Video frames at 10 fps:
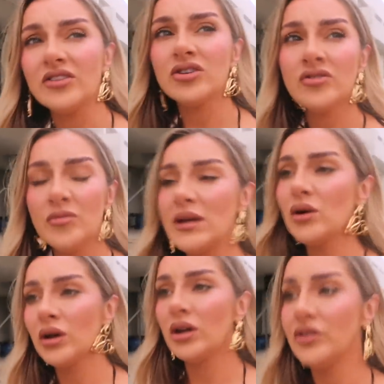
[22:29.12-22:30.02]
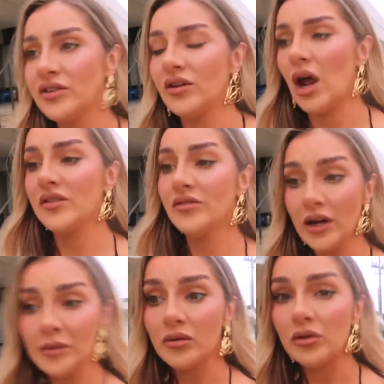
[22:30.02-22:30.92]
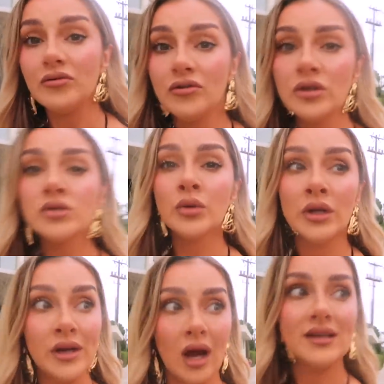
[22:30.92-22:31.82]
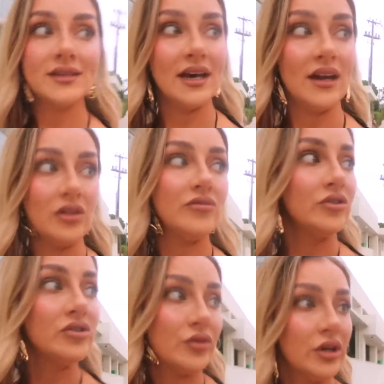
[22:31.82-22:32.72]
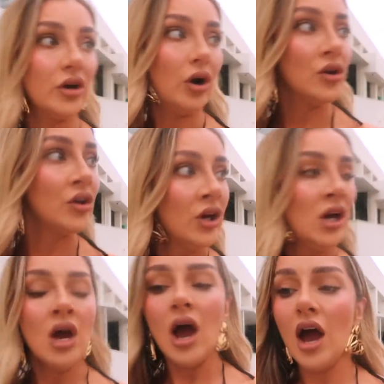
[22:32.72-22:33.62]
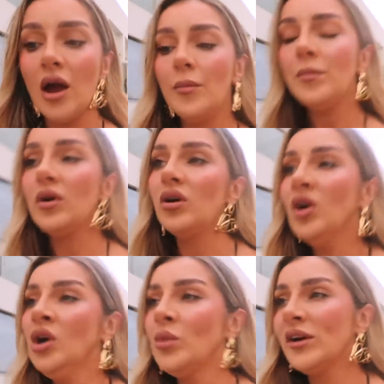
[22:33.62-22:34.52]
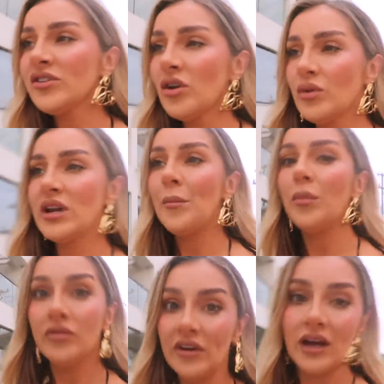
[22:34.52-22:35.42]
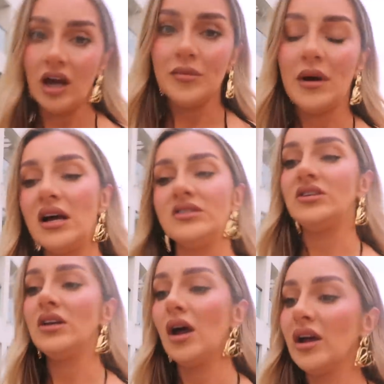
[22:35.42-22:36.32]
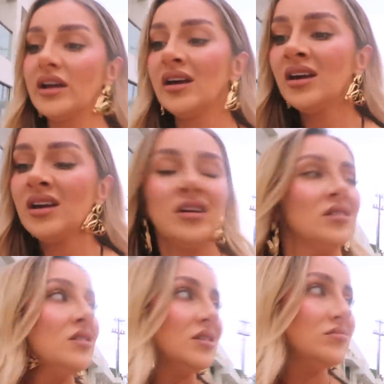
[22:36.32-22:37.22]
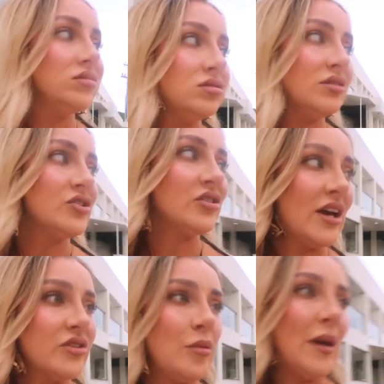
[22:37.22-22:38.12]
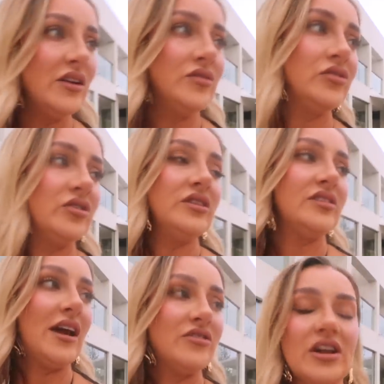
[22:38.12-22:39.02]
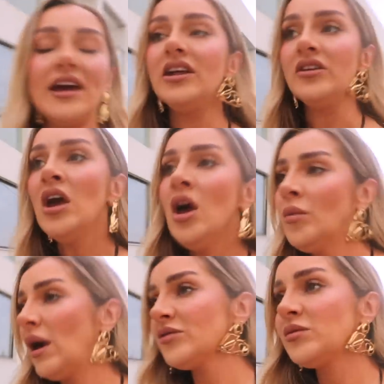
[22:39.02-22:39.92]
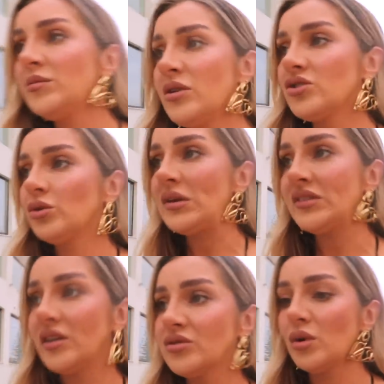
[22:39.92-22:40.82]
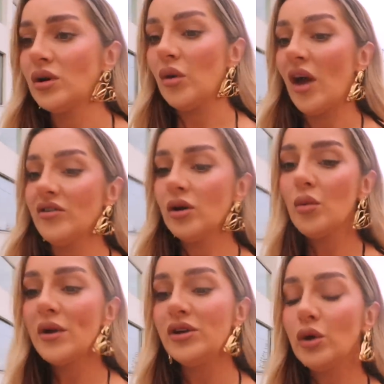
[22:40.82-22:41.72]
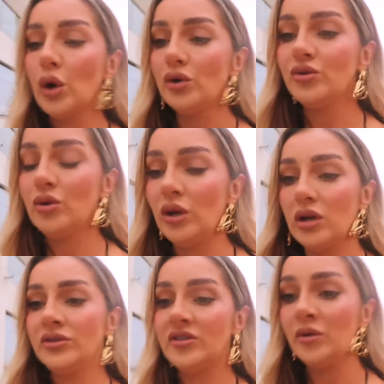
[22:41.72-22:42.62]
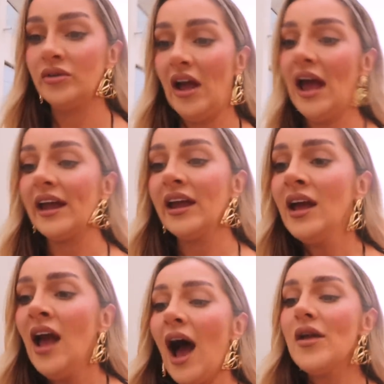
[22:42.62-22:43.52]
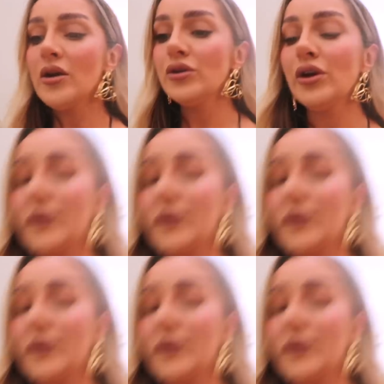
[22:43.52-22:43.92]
just for me, all inclusive. Like, don't get me wrong, the food is really nice there. Like, the food is really good. But we're just not really a buffet kind of person. Like, it just gets repetitive, doesn't it, day after day. And as me and Mitchell always say as well, like, I feel like when you go to an all-inclusive buffet, I know you